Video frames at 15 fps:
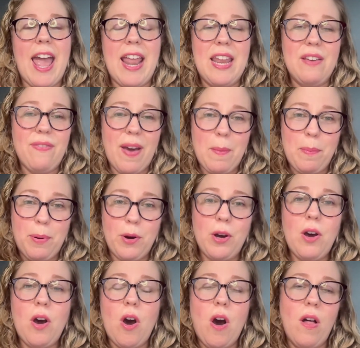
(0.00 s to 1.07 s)
And if I
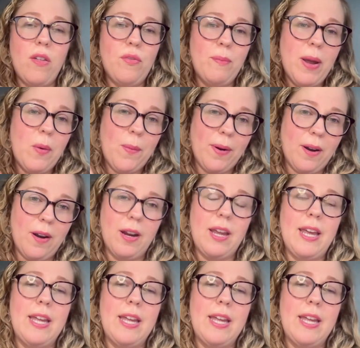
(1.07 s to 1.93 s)
put all of my work